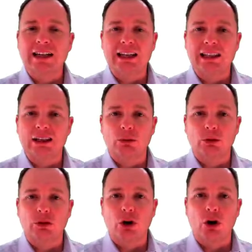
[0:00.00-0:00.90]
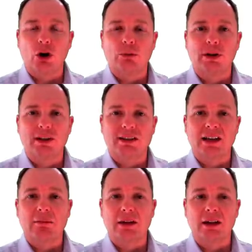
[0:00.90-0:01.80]
anything returned because
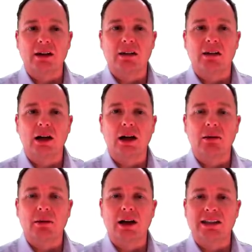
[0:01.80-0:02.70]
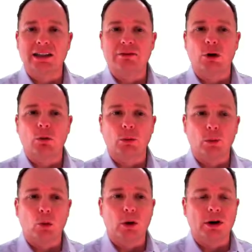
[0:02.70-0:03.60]
I'm in a default
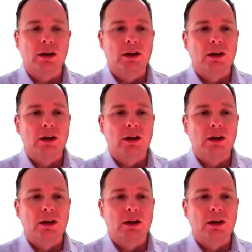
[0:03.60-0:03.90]
report.